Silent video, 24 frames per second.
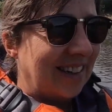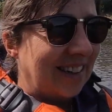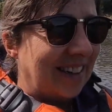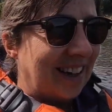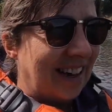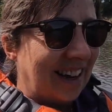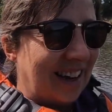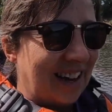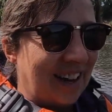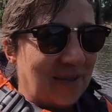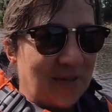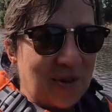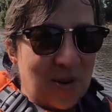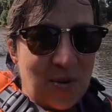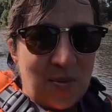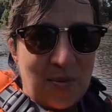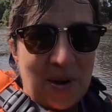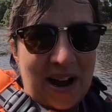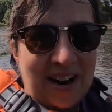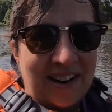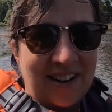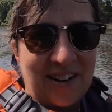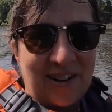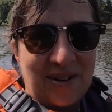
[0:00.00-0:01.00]
I have no
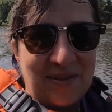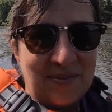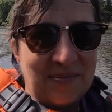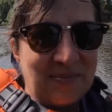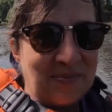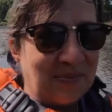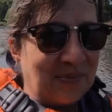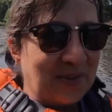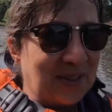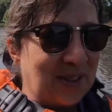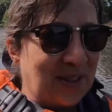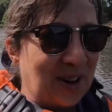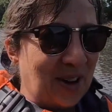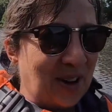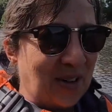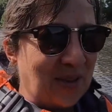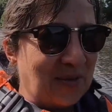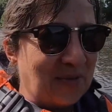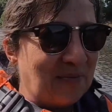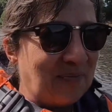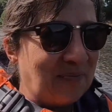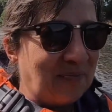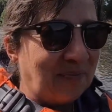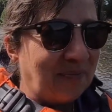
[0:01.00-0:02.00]
backup. So
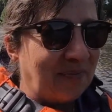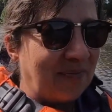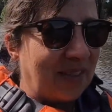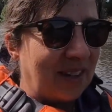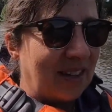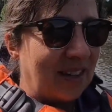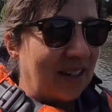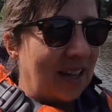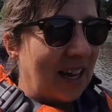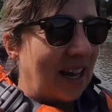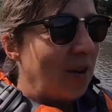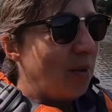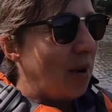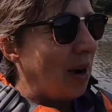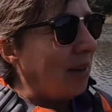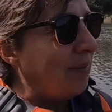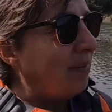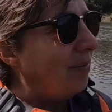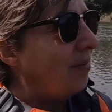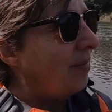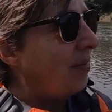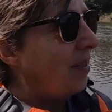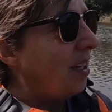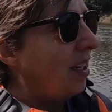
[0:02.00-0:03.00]
anyway,
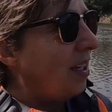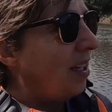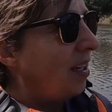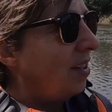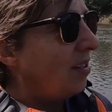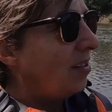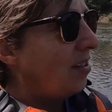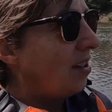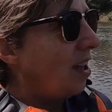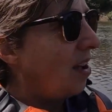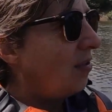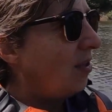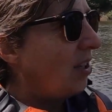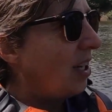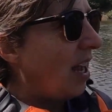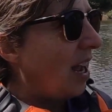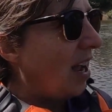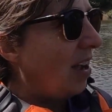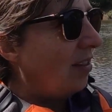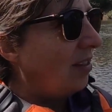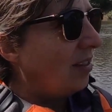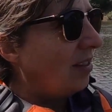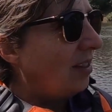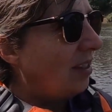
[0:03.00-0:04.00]
it's lovely
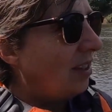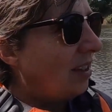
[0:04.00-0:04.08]
out.